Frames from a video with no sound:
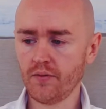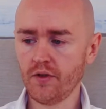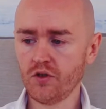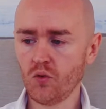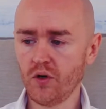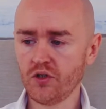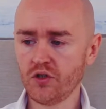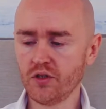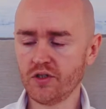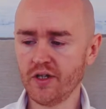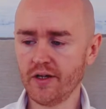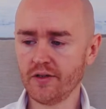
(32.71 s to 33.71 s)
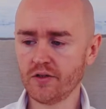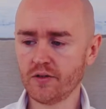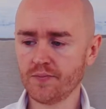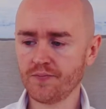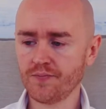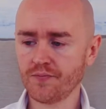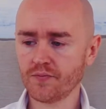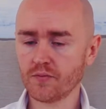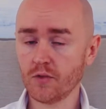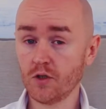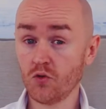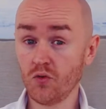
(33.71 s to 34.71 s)
This question says,
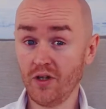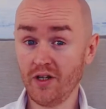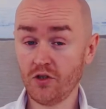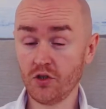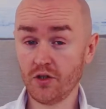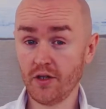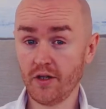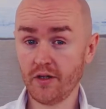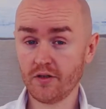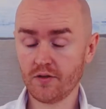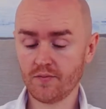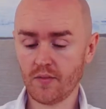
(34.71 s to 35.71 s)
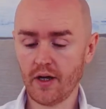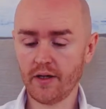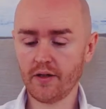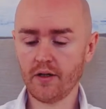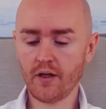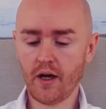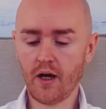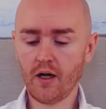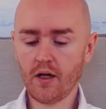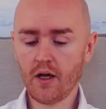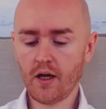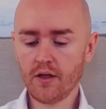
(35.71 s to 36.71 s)
it's relation to this, and
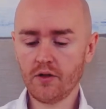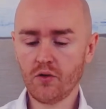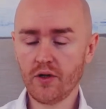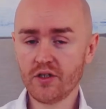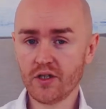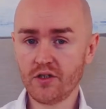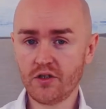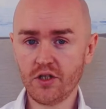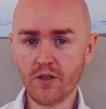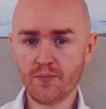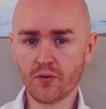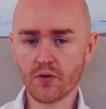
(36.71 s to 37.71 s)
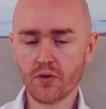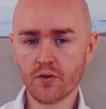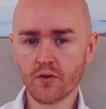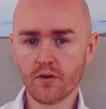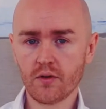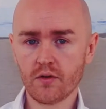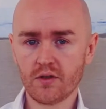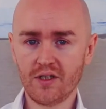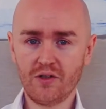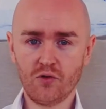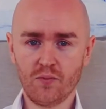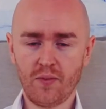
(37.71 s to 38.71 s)
there is a deeper
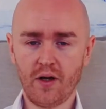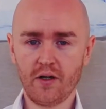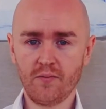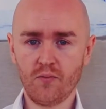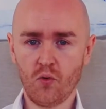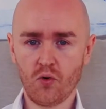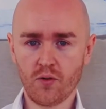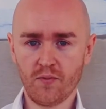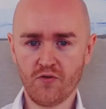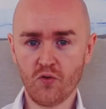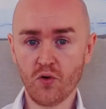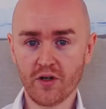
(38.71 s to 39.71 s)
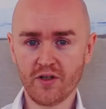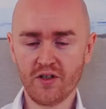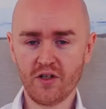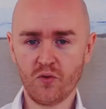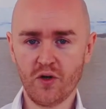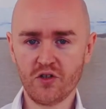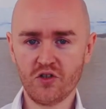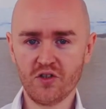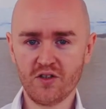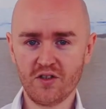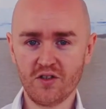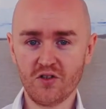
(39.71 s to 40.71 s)
secret behind boredom before I get into the question.
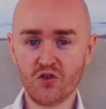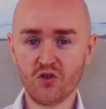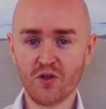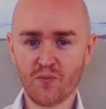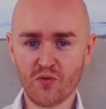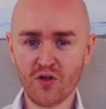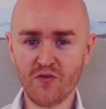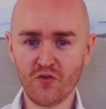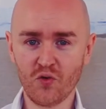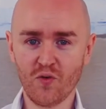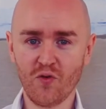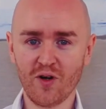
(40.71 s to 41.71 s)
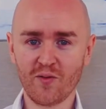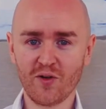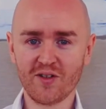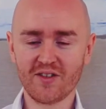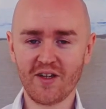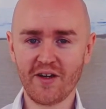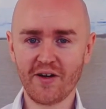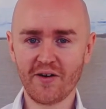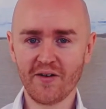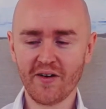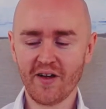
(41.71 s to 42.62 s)
This is just a preview of what I'm going to say here.